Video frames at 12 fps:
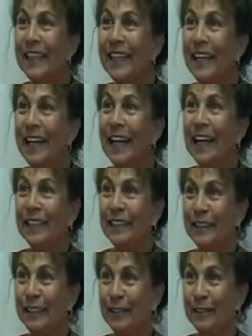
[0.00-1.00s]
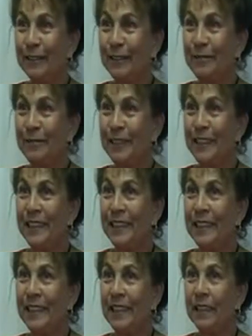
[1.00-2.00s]
And she looked at me and she
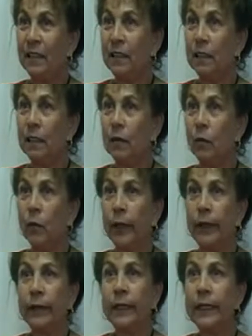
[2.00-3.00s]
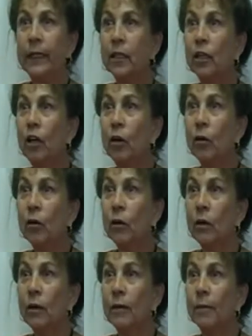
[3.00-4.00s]
said, "Where did it go?"
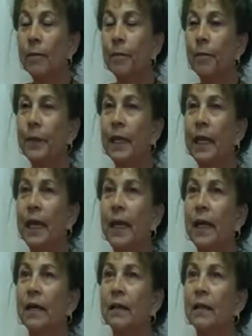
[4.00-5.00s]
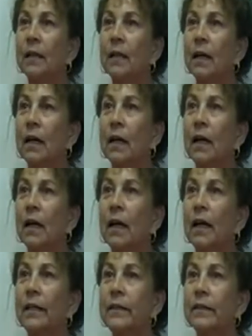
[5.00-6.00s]
And I
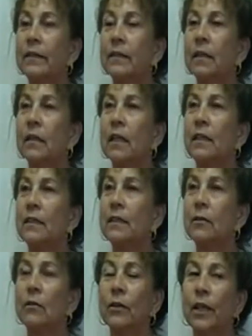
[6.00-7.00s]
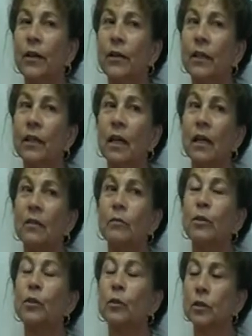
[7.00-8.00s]
just thought, I said, "Oh, Ariel, I am so
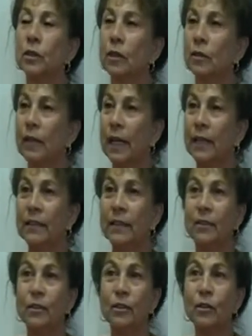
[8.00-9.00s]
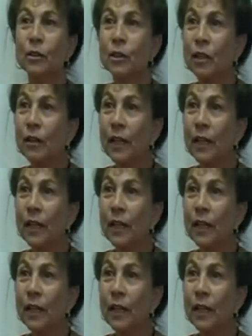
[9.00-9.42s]
sorry. Auntie is so sorry.